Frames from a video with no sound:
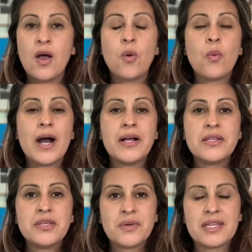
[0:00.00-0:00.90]
while
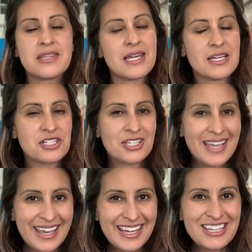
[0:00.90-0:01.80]
you get the
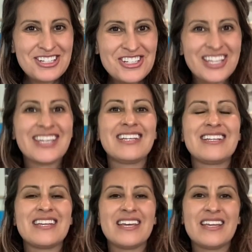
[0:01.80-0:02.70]

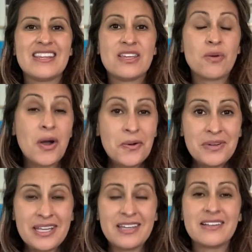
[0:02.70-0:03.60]
education, your own
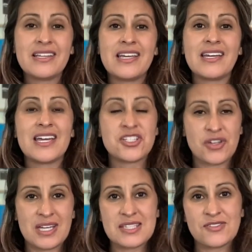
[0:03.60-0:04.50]
healing and
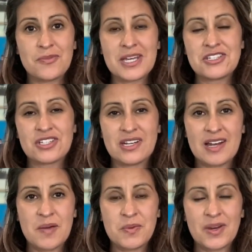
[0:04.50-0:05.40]
transformation and
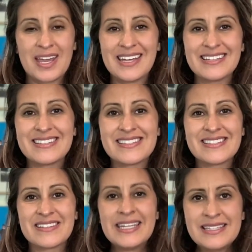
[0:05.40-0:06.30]

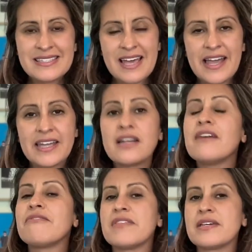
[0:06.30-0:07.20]
upgrades inside
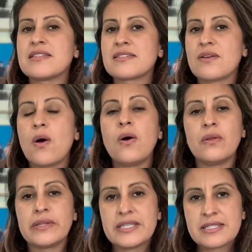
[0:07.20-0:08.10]
of this
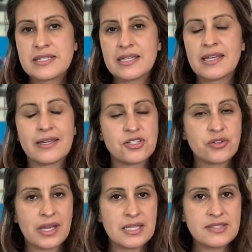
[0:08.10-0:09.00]
holistic and
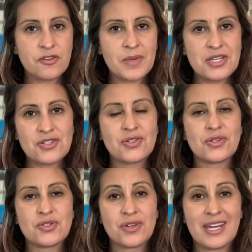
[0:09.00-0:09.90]

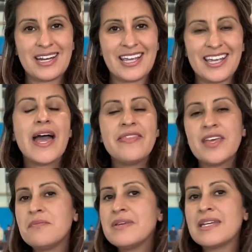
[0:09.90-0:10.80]
transformational training, and
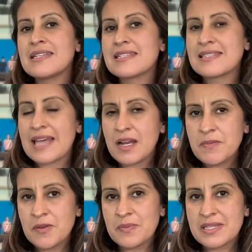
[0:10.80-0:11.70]
then begin to set
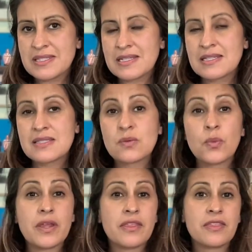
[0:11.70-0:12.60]
up your business
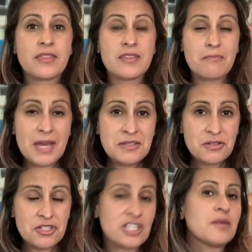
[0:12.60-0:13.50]
with the
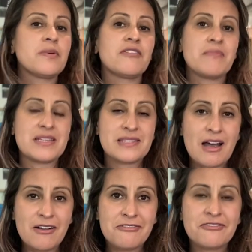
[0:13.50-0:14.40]
mentorship of
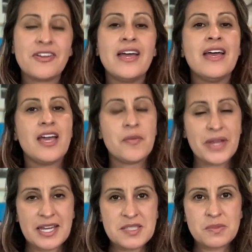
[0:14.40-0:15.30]
myself and
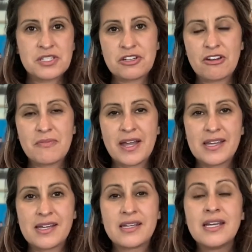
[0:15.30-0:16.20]
my husband,
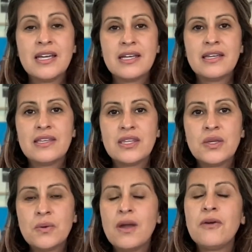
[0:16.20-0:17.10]
Jeremiah,
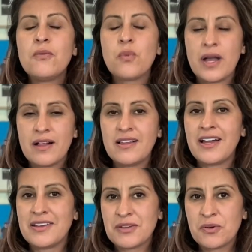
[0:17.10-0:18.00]
you are well
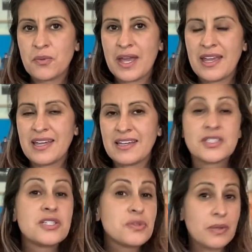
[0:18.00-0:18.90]
on your way
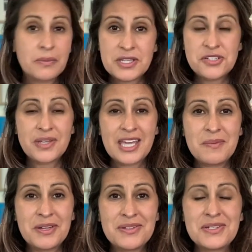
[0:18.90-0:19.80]
to doing what you came
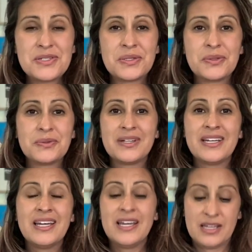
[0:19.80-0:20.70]
here to do,
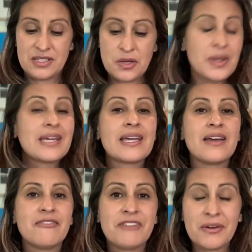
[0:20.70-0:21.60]
knowing
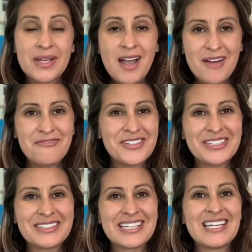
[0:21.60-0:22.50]
very
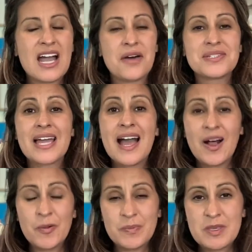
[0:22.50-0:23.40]
confidently how to
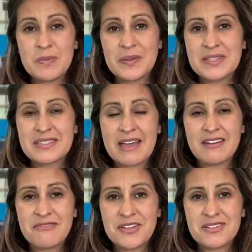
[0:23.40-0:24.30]
help people inside
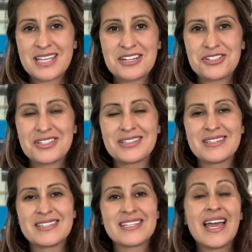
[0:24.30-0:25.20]
of their
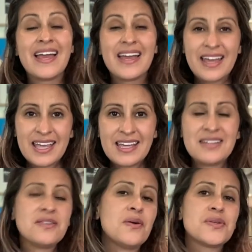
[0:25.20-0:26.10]
sessions,
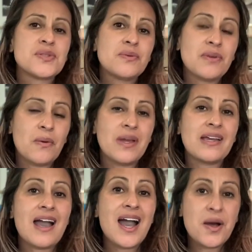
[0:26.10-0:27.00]
and also knowing
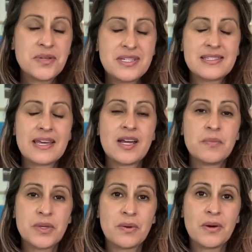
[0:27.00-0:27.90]
how to set
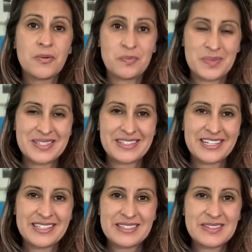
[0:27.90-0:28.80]
up your own
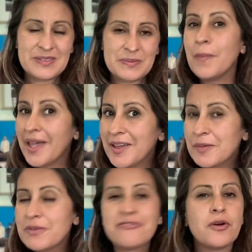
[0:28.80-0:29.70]
business.
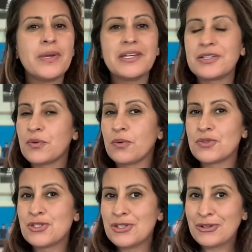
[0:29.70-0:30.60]
But before we get
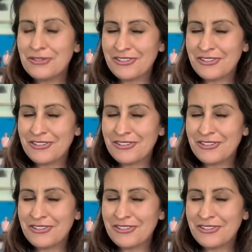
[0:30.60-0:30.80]
too